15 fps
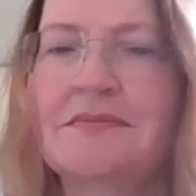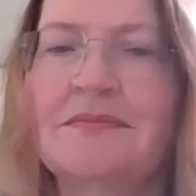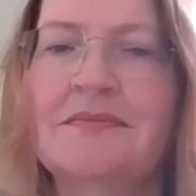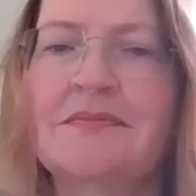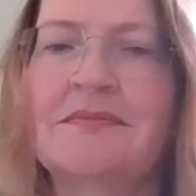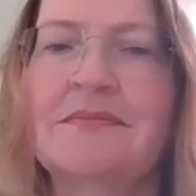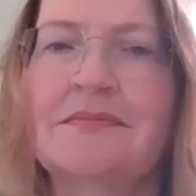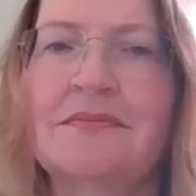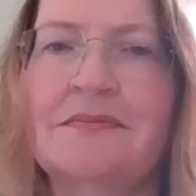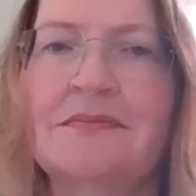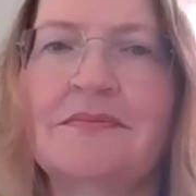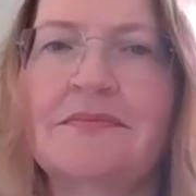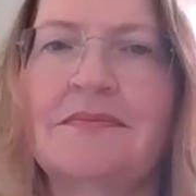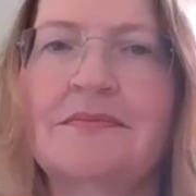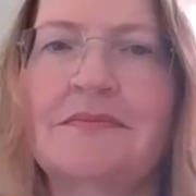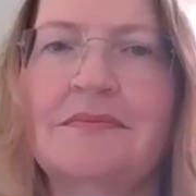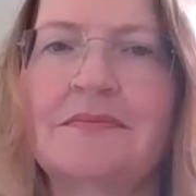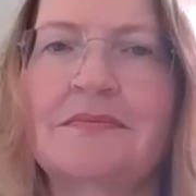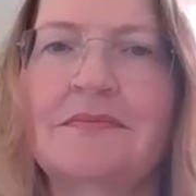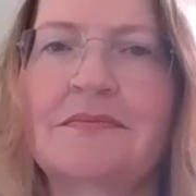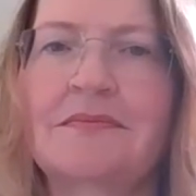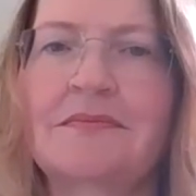
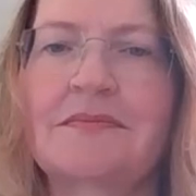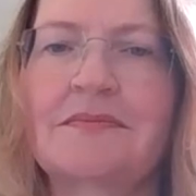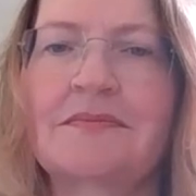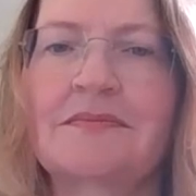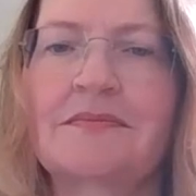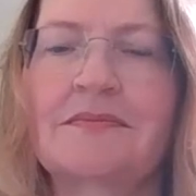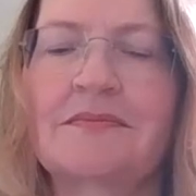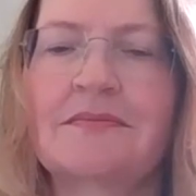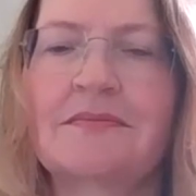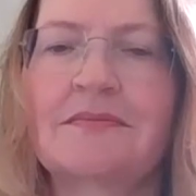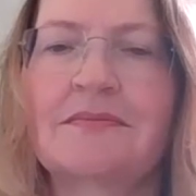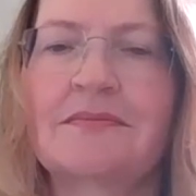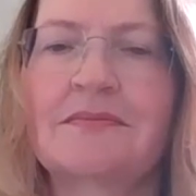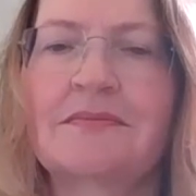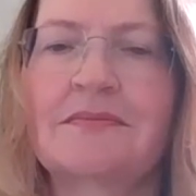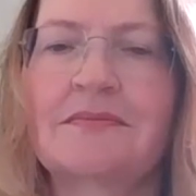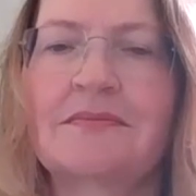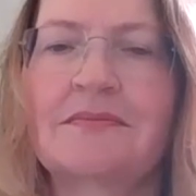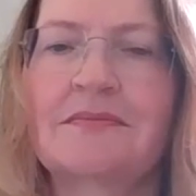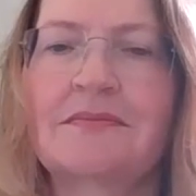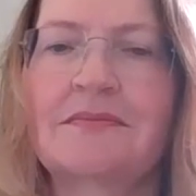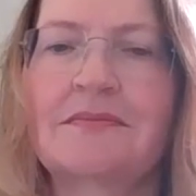
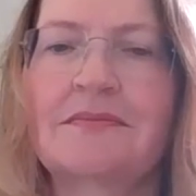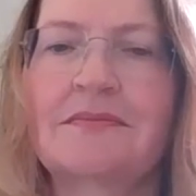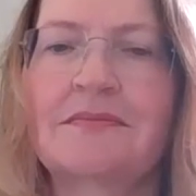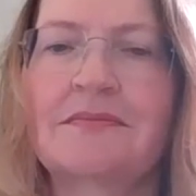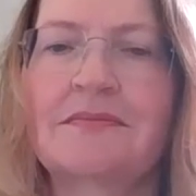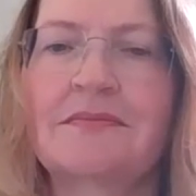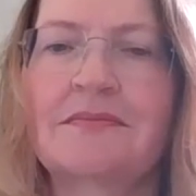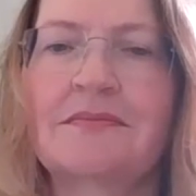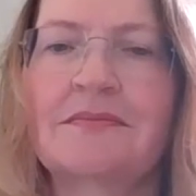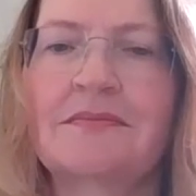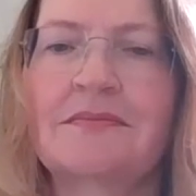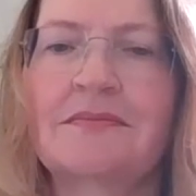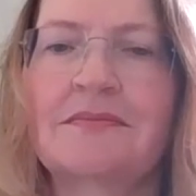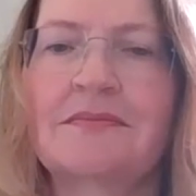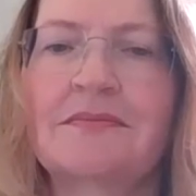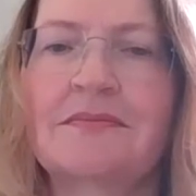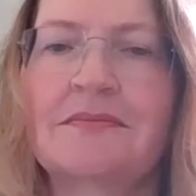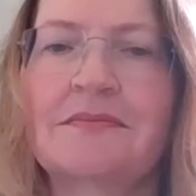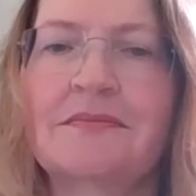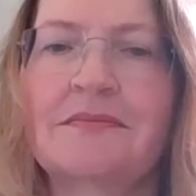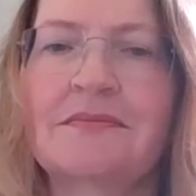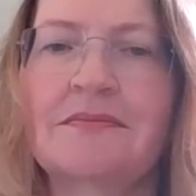
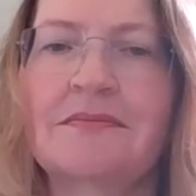(silent)